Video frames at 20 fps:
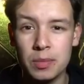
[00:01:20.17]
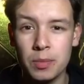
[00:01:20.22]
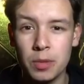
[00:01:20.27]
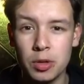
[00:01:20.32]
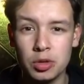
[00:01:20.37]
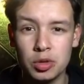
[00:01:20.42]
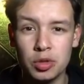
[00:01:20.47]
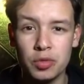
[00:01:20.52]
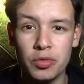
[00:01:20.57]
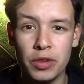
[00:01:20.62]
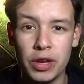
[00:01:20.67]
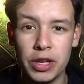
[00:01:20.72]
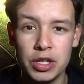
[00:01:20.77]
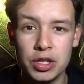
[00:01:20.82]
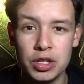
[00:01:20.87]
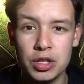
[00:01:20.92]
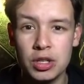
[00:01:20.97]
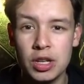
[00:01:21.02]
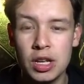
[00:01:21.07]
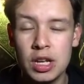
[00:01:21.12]

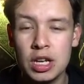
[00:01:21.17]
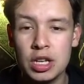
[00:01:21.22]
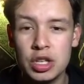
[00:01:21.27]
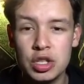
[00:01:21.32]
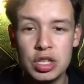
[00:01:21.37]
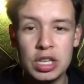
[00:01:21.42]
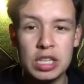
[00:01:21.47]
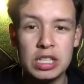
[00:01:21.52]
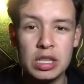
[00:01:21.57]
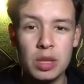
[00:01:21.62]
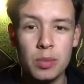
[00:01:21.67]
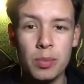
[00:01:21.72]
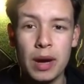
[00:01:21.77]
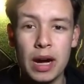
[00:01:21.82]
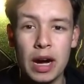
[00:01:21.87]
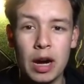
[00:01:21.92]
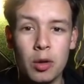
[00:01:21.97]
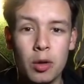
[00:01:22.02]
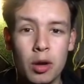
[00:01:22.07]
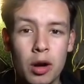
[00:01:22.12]
motivation, she has the
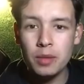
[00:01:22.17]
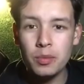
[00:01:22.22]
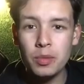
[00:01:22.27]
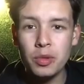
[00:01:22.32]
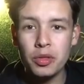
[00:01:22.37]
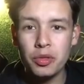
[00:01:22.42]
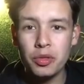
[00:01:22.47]
power. Number